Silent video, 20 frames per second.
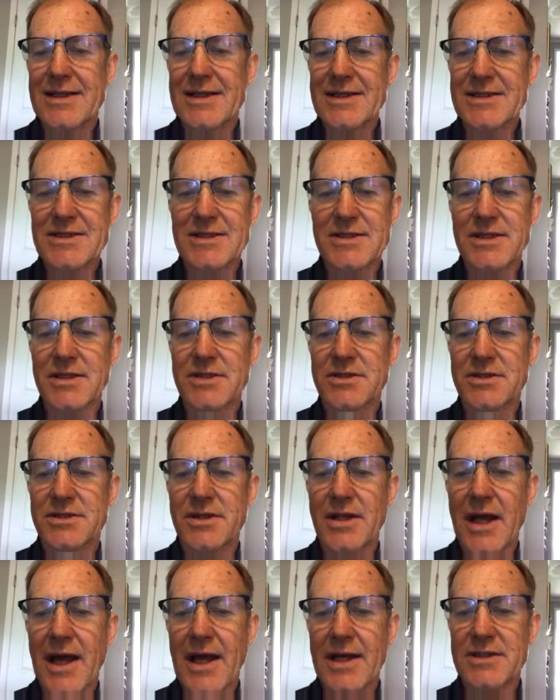This
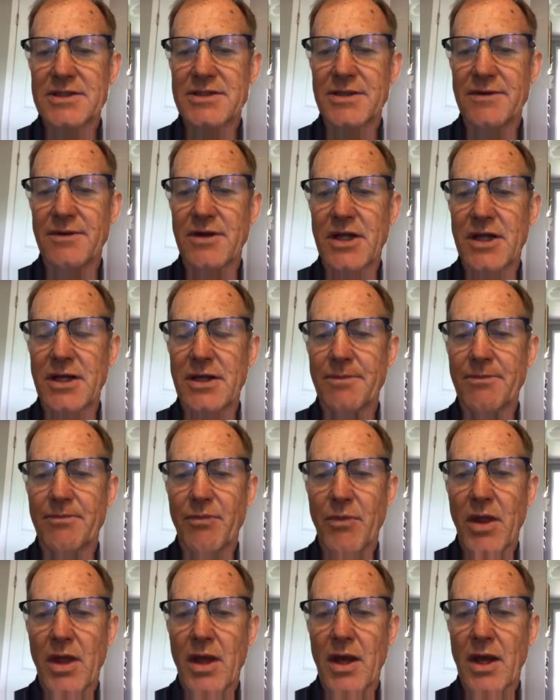activity
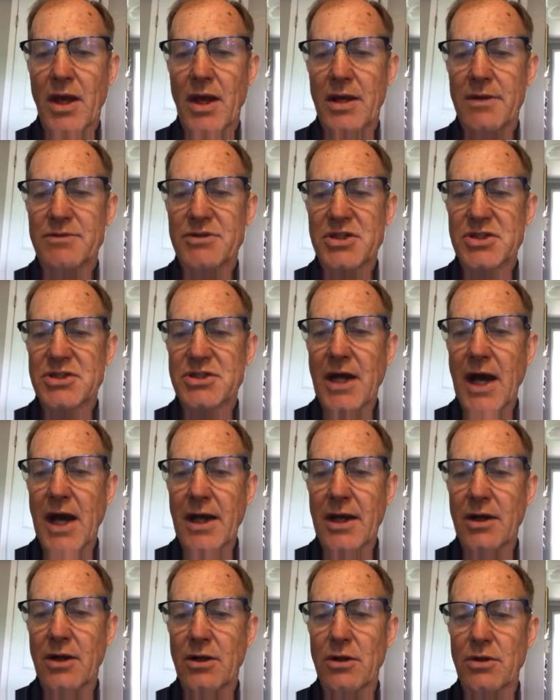does
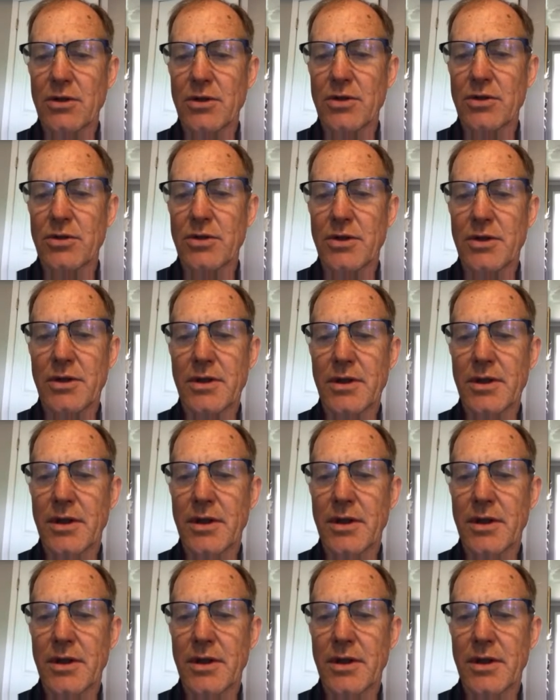not include